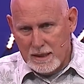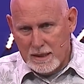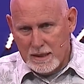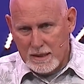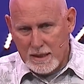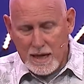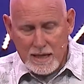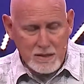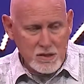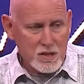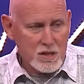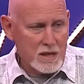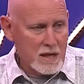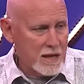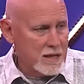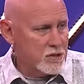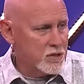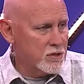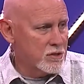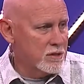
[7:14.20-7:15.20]
And that's the
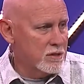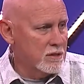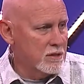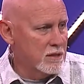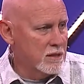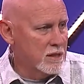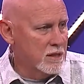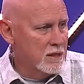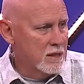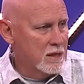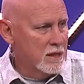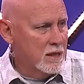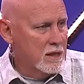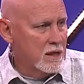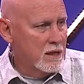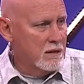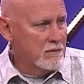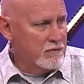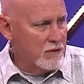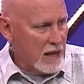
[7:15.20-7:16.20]
nature
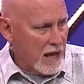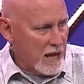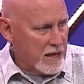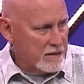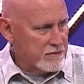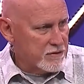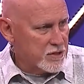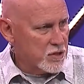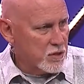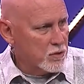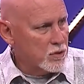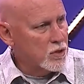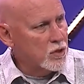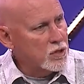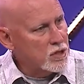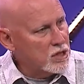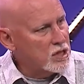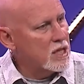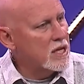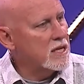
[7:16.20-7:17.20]
of life. So
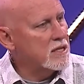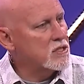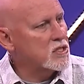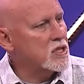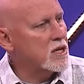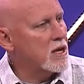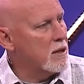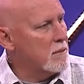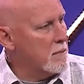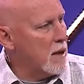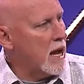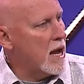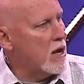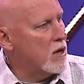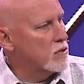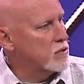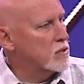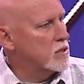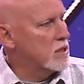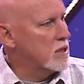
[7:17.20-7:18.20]
good things come
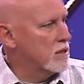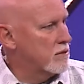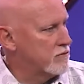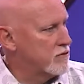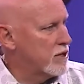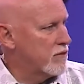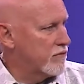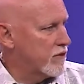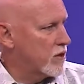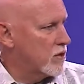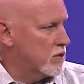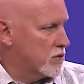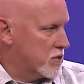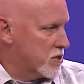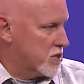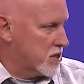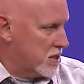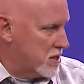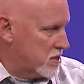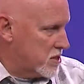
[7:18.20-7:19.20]
out of difficult
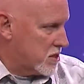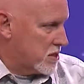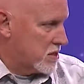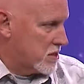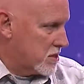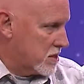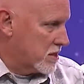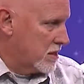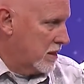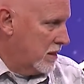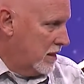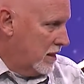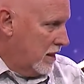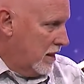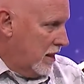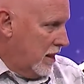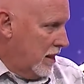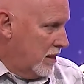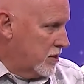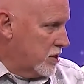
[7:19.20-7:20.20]
seasons.
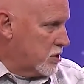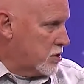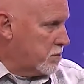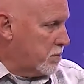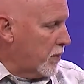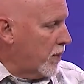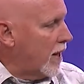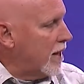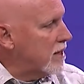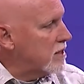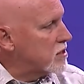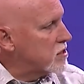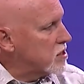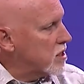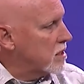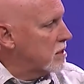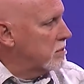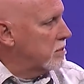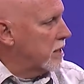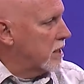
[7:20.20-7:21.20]
And these prayers
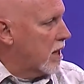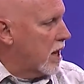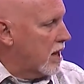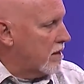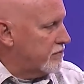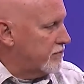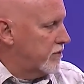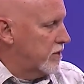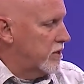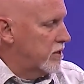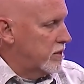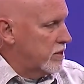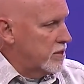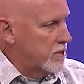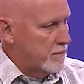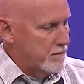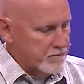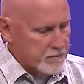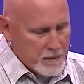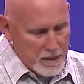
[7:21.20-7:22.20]
that have been
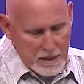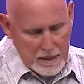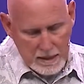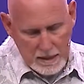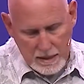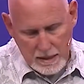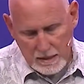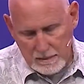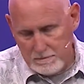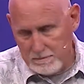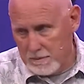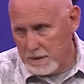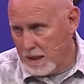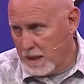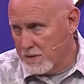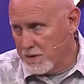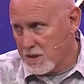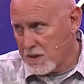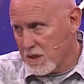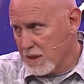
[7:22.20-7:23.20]
offered
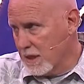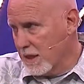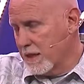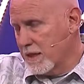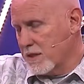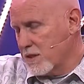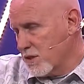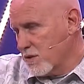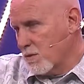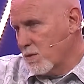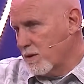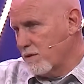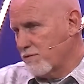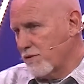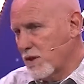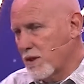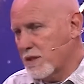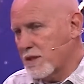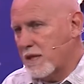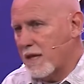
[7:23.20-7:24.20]
on this list, we've
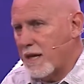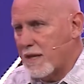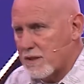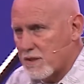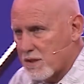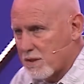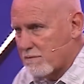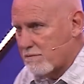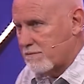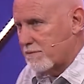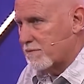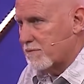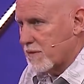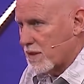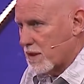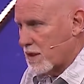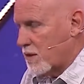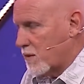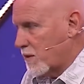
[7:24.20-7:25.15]
looked at, a